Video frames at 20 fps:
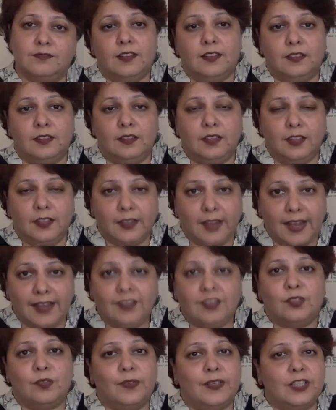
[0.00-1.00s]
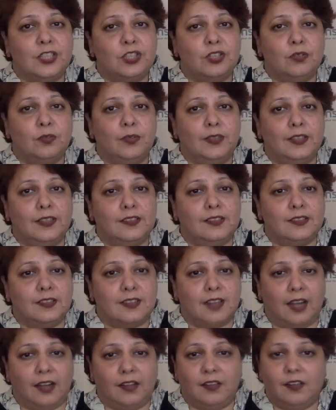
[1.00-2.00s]
The next ratio is the
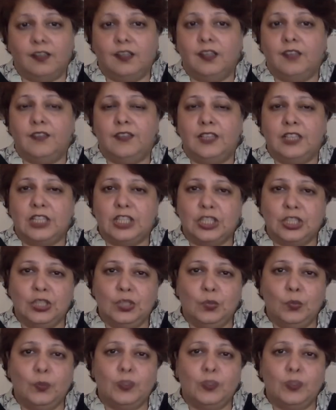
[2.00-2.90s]
standard deviation,